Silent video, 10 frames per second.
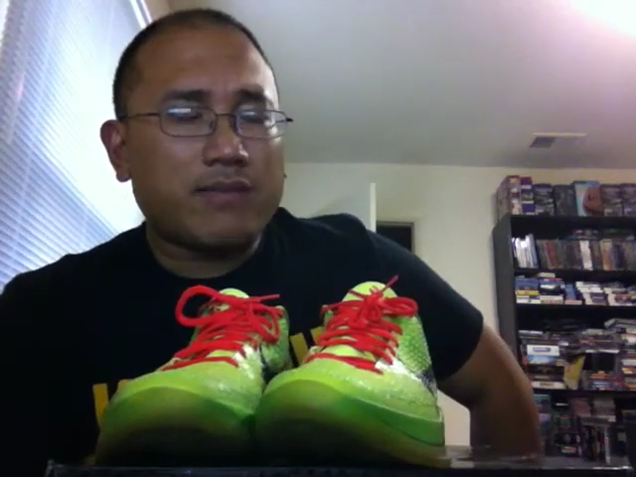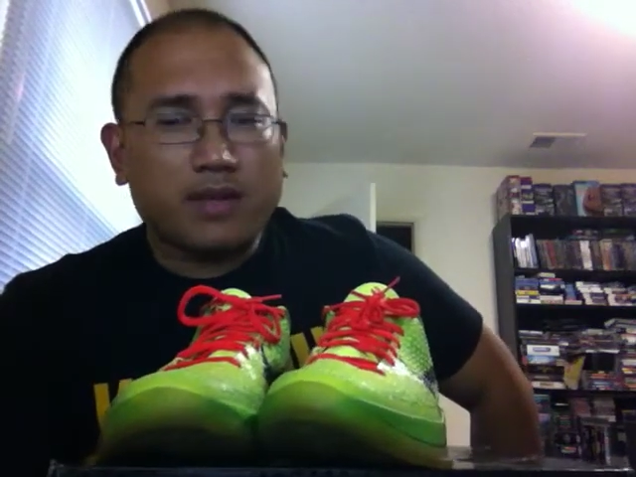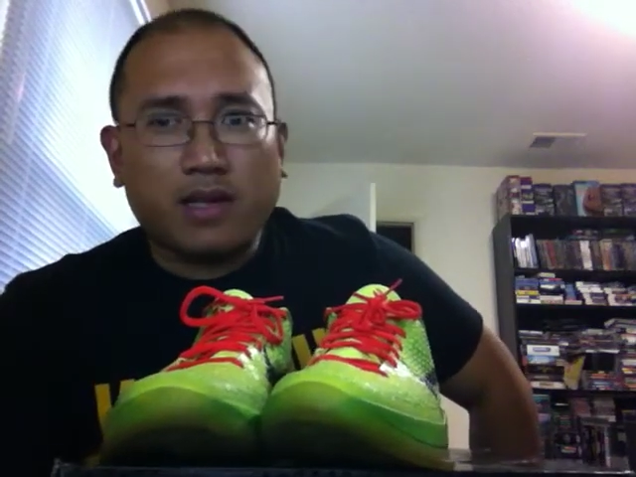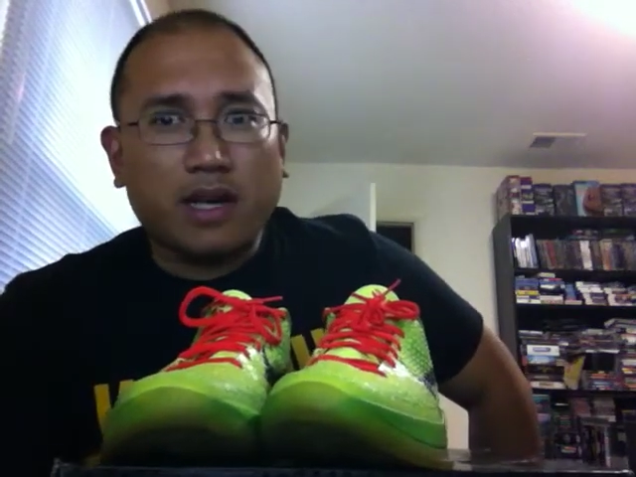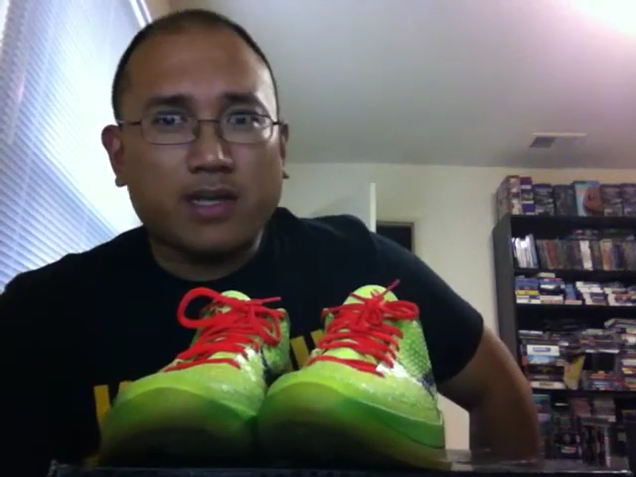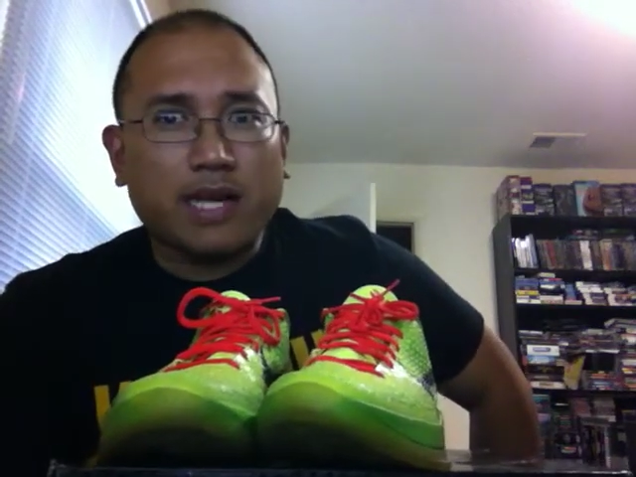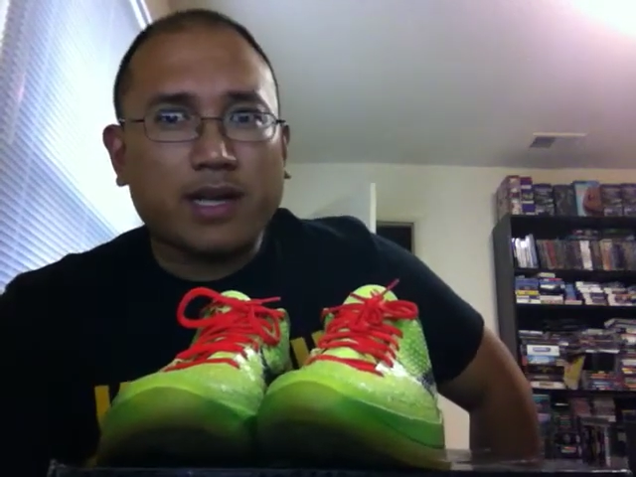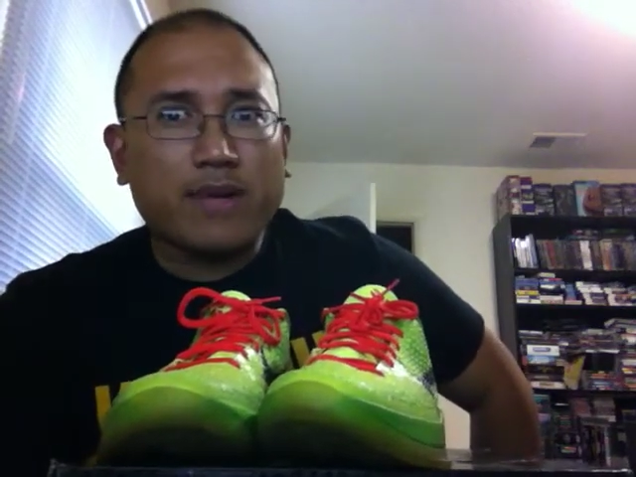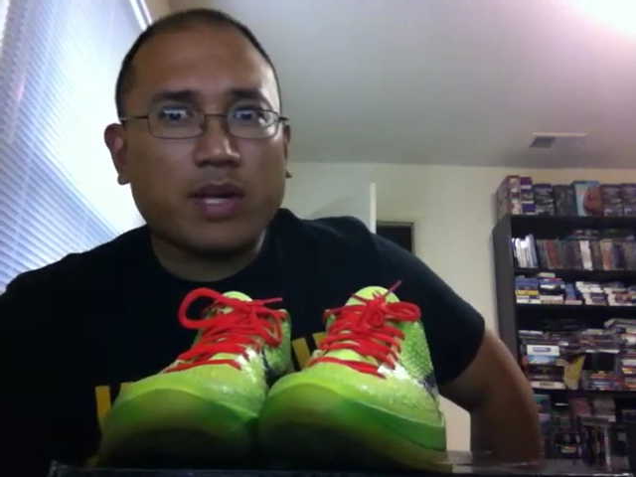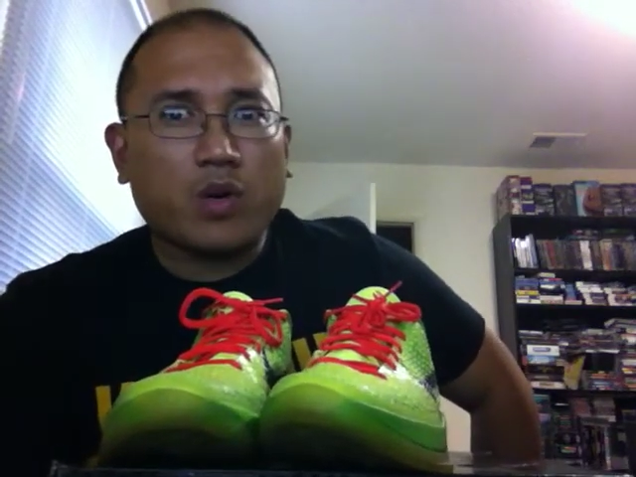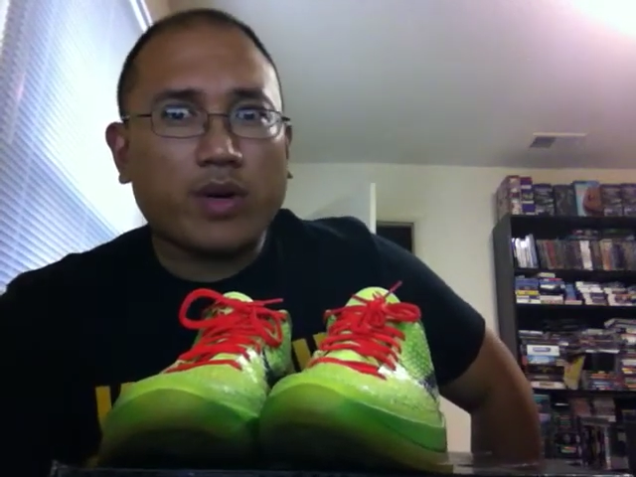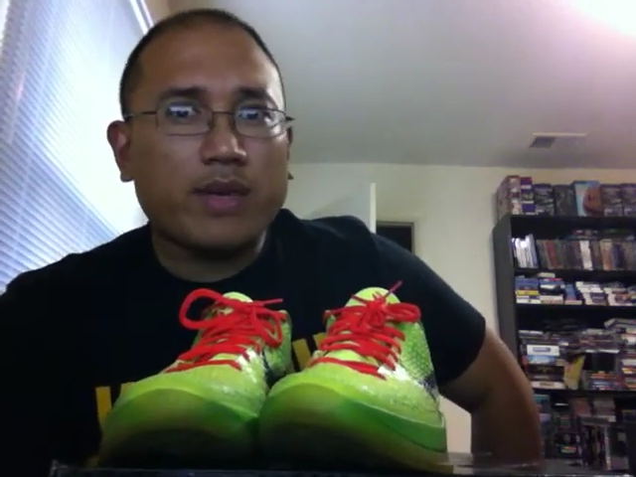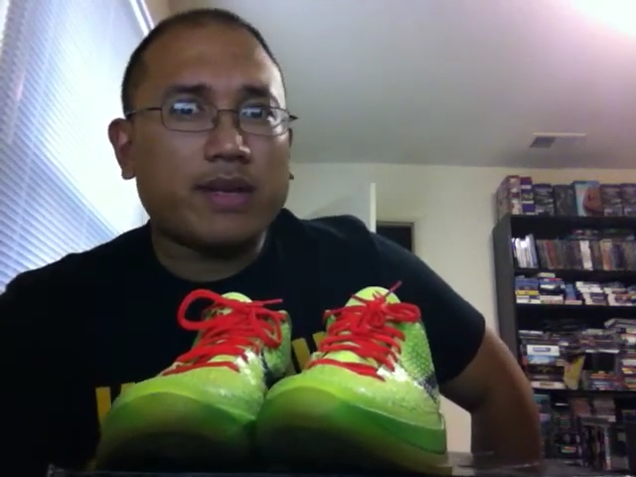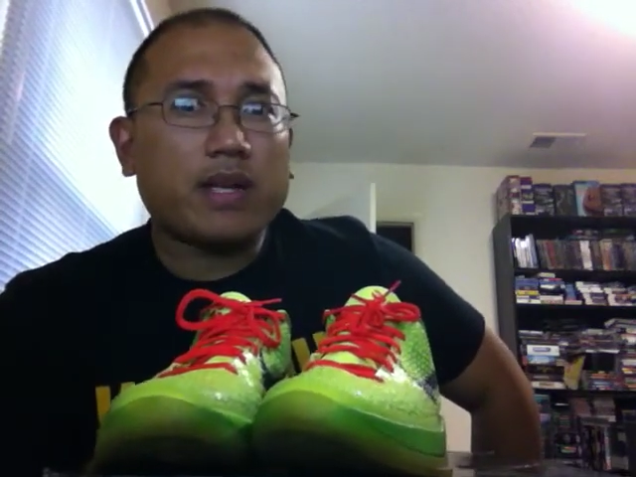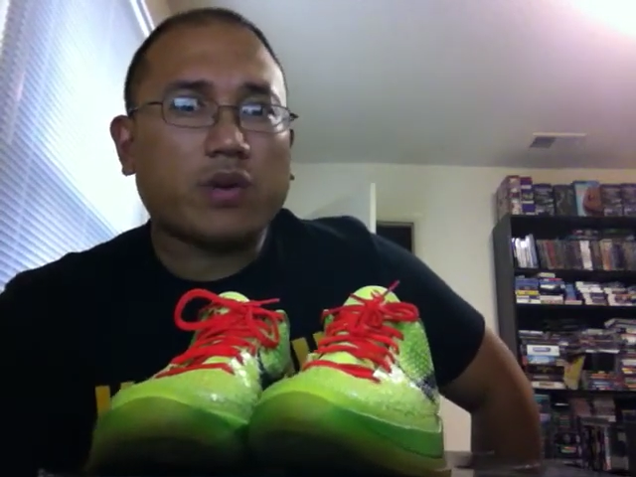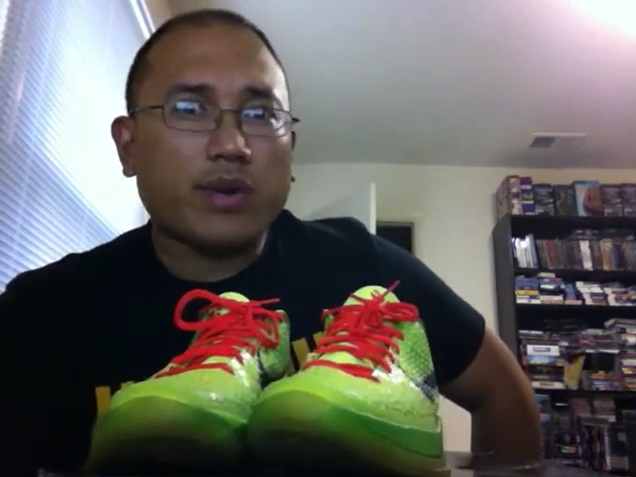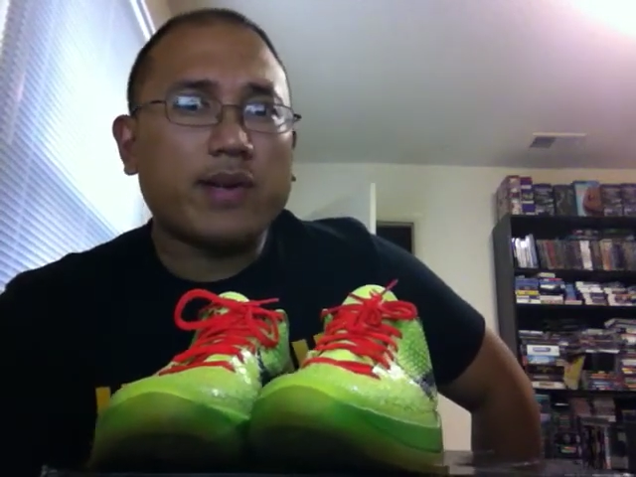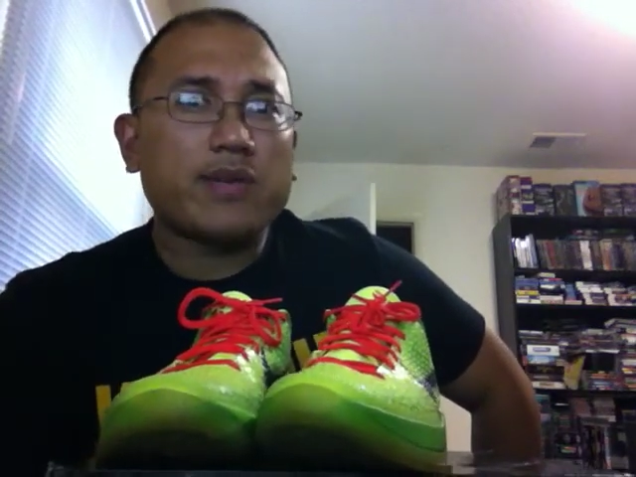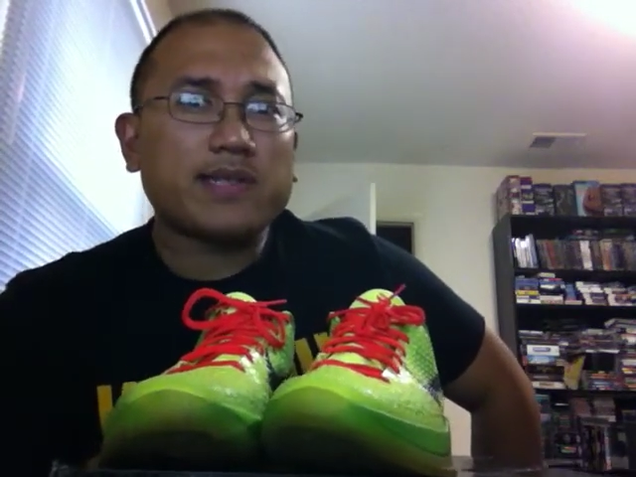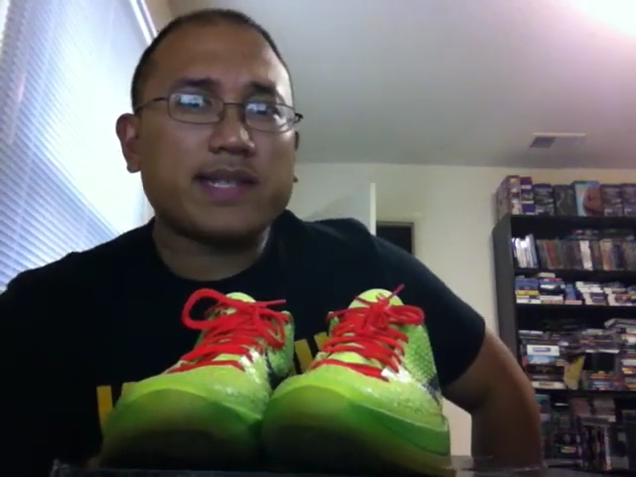I'll talk about Korea, but Korea was an